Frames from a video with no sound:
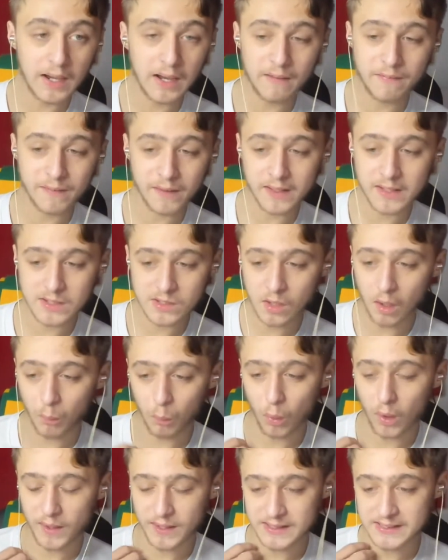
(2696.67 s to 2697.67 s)
I think he's
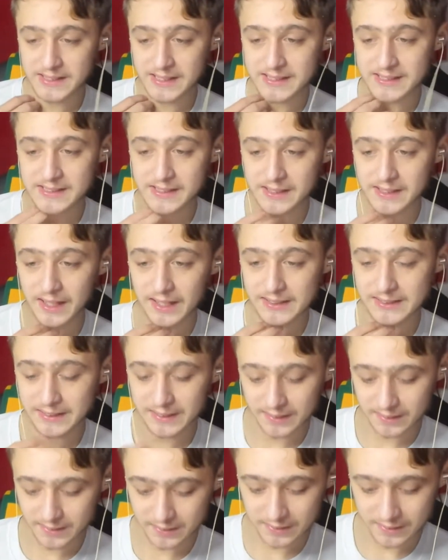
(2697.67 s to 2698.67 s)
got one assist and that's it.